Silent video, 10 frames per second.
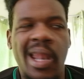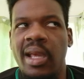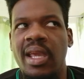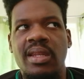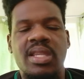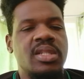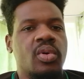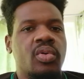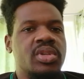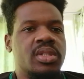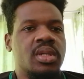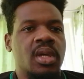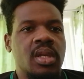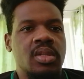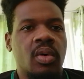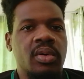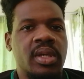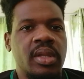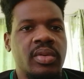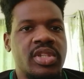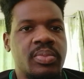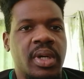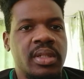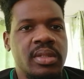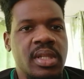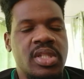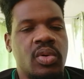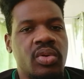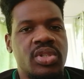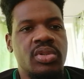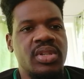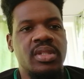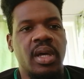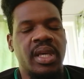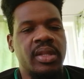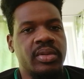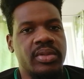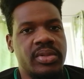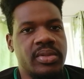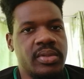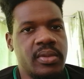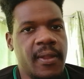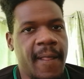and again this coach don't get us man this coach does not get us